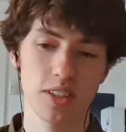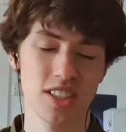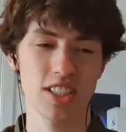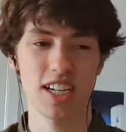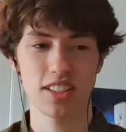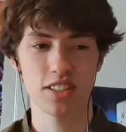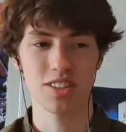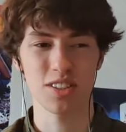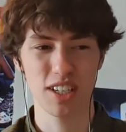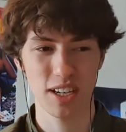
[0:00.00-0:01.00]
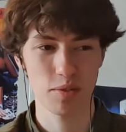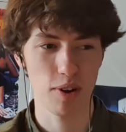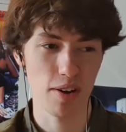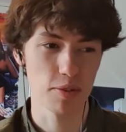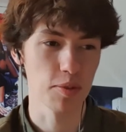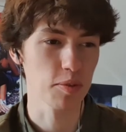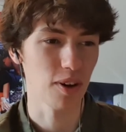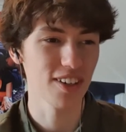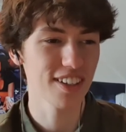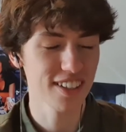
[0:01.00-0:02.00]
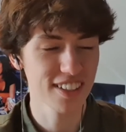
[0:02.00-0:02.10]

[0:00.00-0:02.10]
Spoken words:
us a chance to do kind of whatever we want,